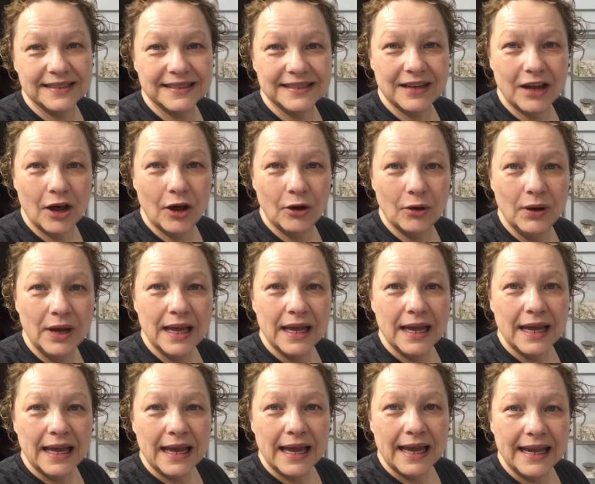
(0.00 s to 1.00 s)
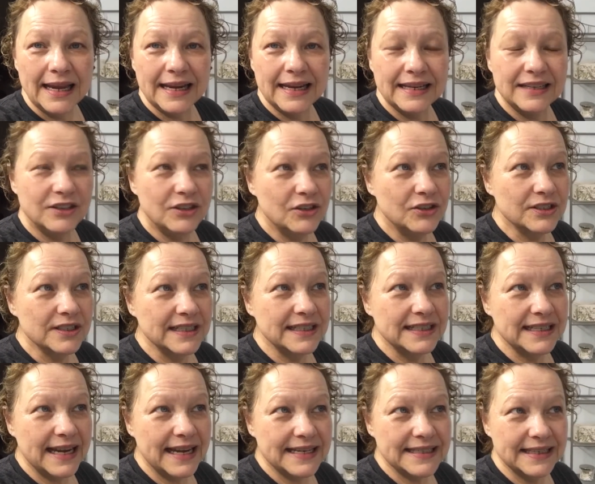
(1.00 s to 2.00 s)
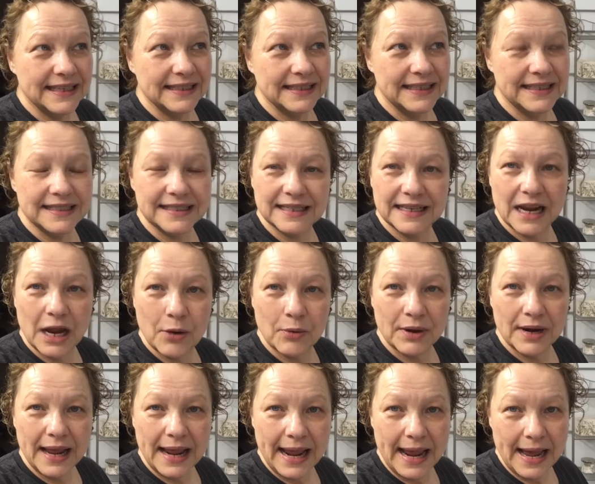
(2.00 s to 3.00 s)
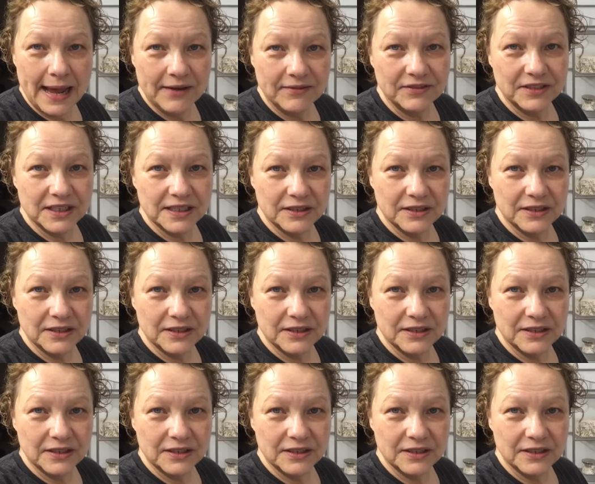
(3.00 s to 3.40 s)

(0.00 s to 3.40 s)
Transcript: So it usually takes at least an hour and a half